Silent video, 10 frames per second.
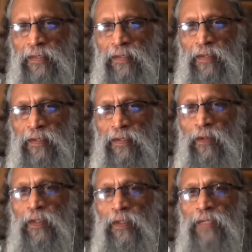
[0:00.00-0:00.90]

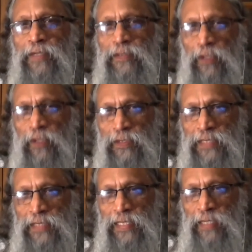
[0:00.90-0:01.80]
all our thoughts are
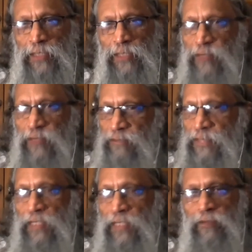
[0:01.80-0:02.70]
coming from
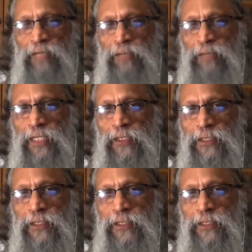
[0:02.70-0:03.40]
our memories.